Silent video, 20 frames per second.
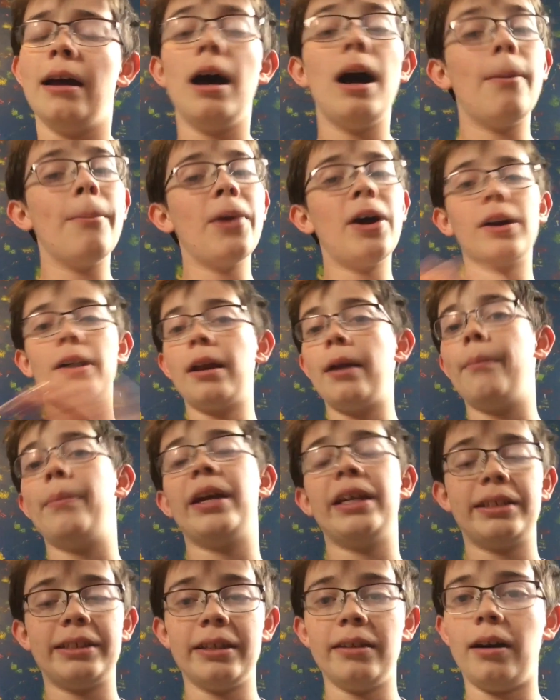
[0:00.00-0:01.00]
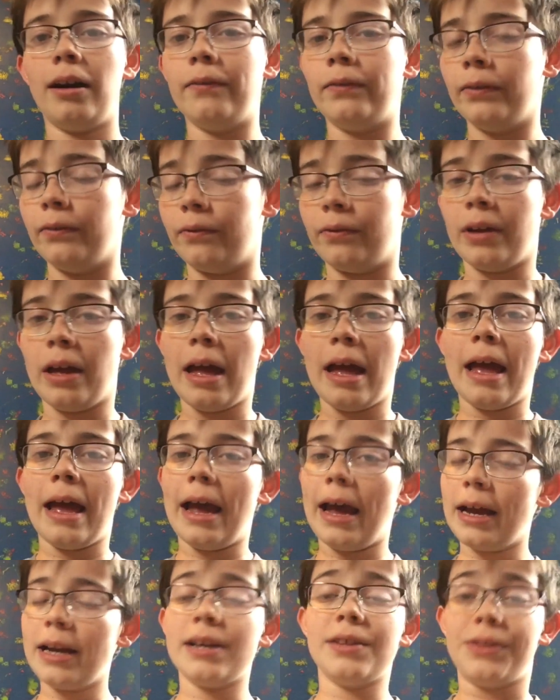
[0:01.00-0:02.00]
I'm not going to base it off of
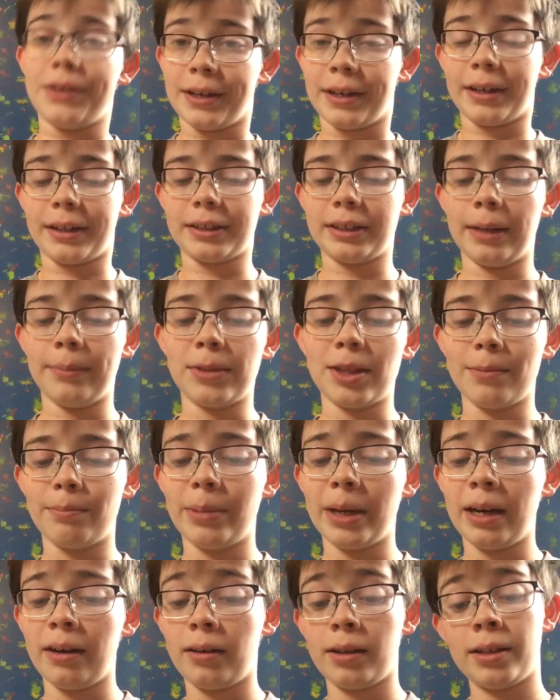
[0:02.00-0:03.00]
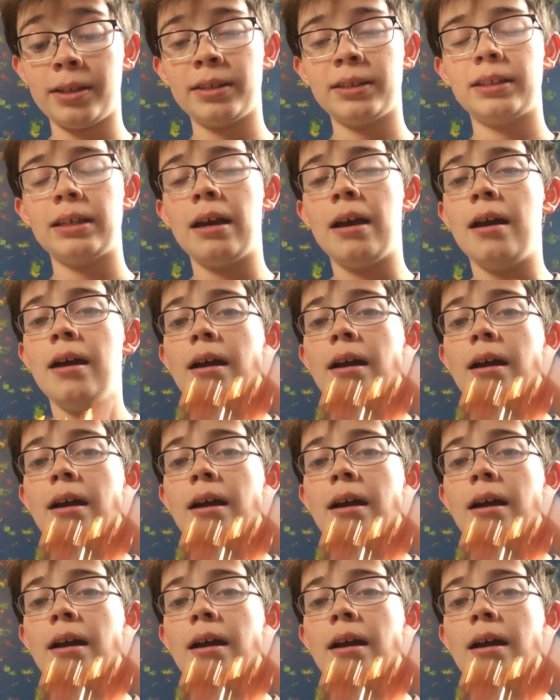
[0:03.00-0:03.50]
anything except the bearings.